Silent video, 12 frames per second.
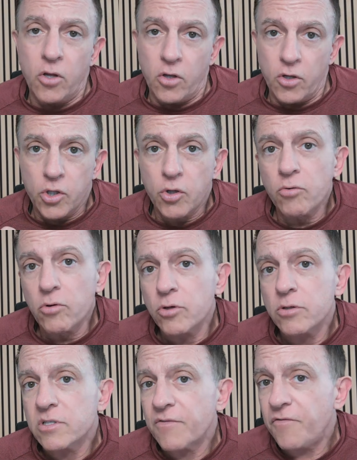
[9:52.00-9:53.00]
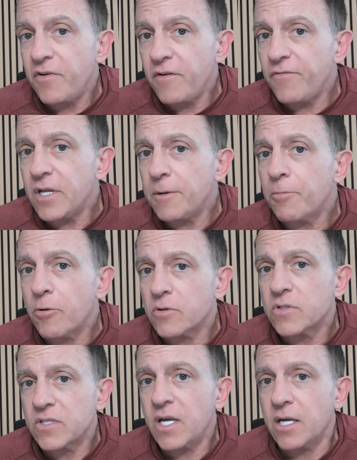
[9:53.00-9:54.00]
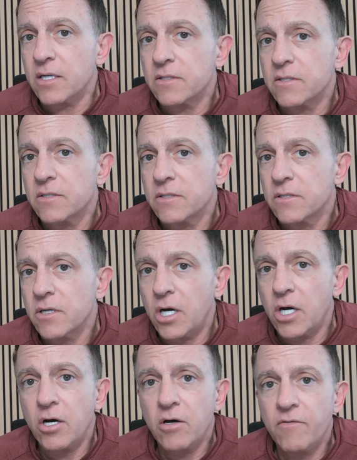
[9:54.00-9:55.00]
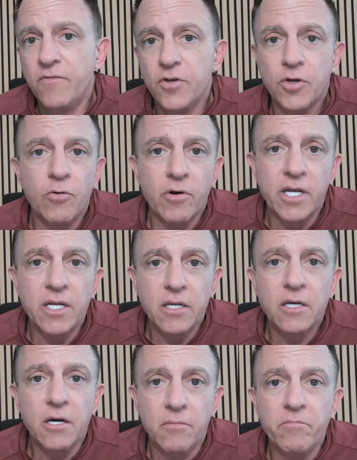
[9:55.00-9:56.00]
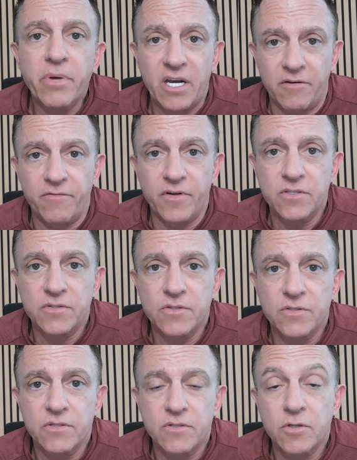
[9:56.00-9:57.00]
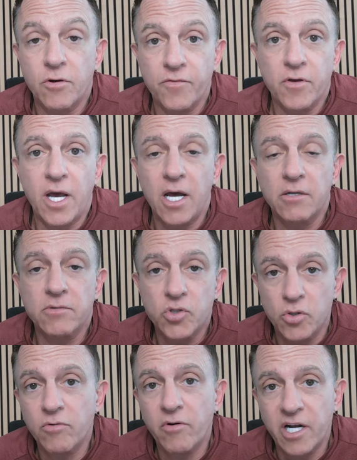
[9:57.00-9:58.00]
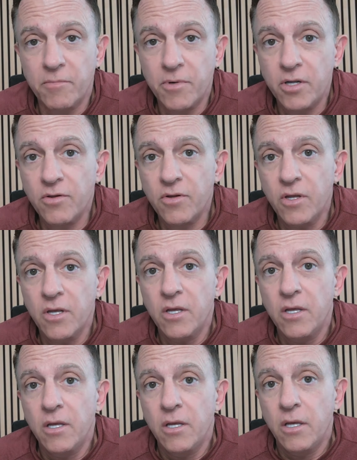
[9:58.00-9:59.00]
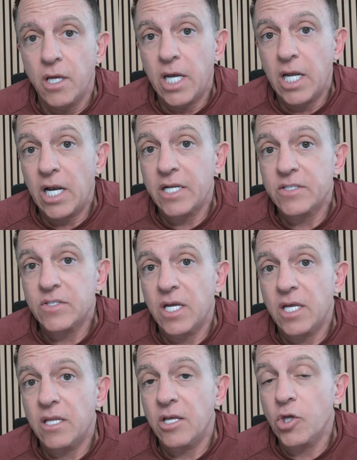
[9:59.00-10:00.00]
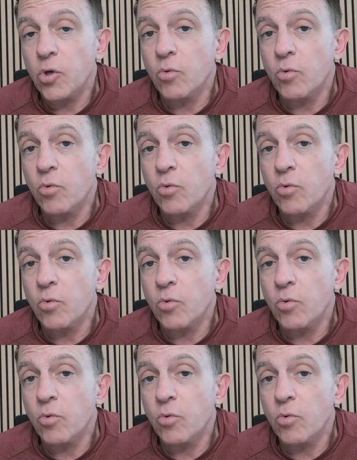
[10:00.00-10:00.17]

you lose 50% of your income benefits. So if you got two grand a month, and let's say that you